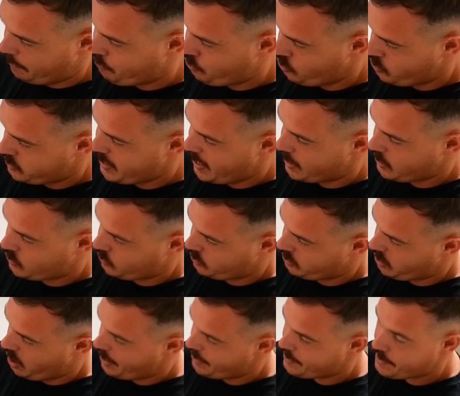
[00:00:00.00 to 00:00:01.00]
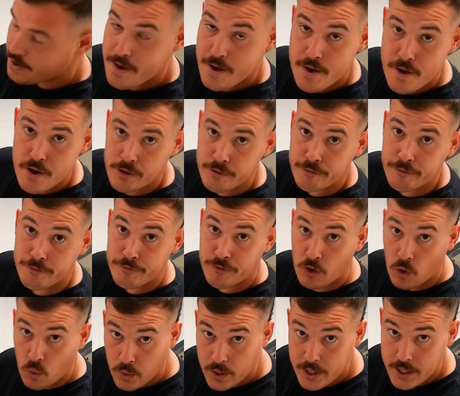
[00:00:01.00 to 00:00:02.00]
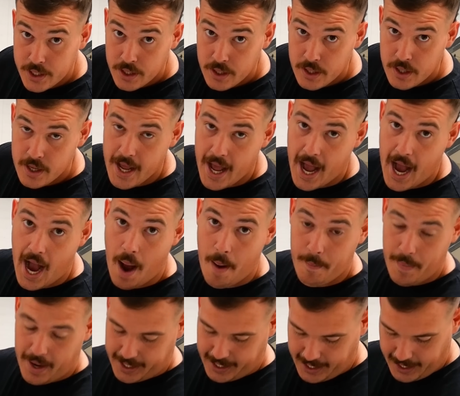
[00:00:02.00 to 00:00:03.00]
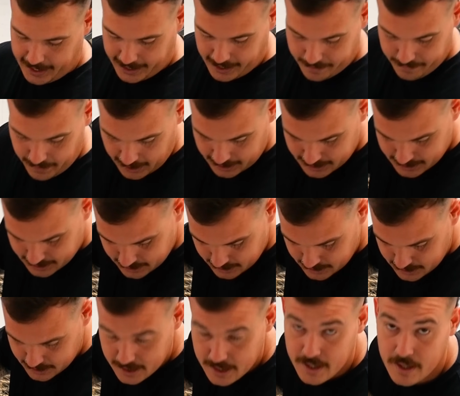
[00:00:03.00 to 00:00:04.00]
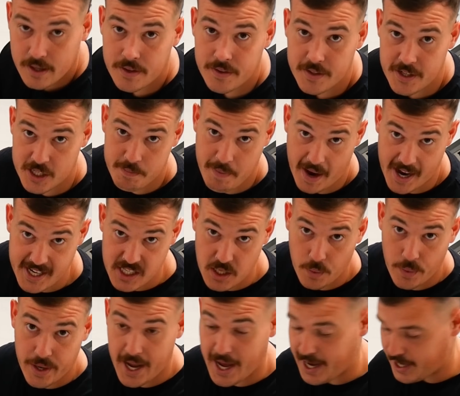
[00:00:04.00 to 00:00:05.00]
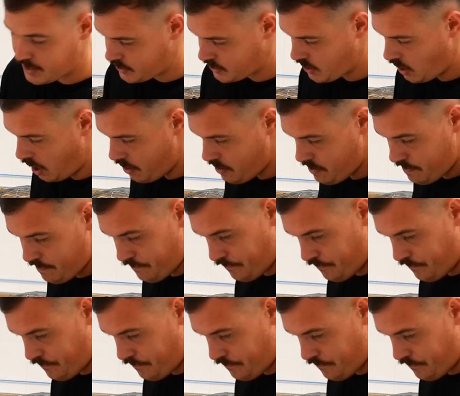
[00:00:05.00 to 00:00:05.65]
to push the actual light forward and going to give us the space that we need. So I'm